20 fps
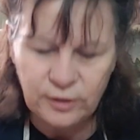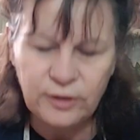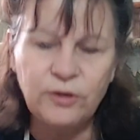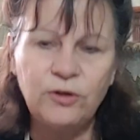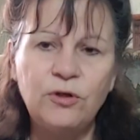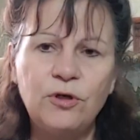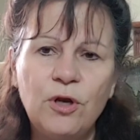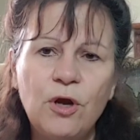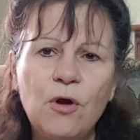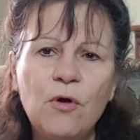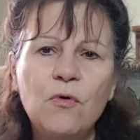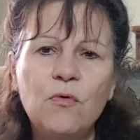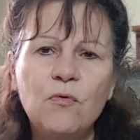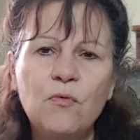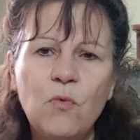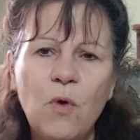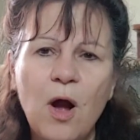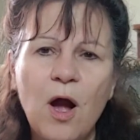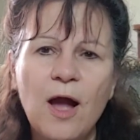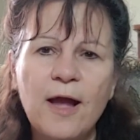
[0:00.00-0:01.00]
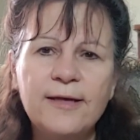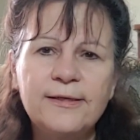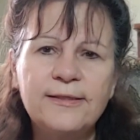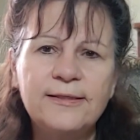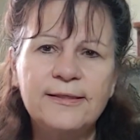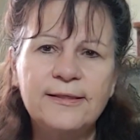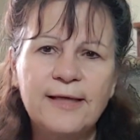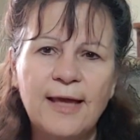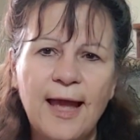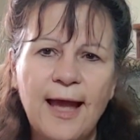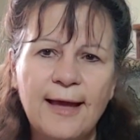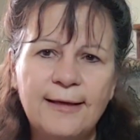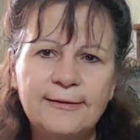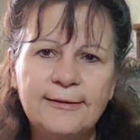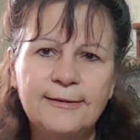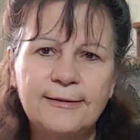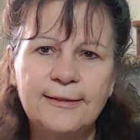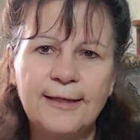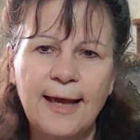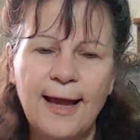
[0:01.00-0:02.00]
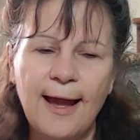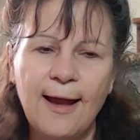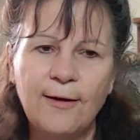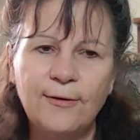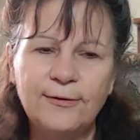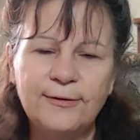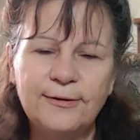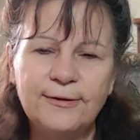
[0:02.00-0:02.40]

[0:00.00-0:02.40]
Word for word: in no wise cast out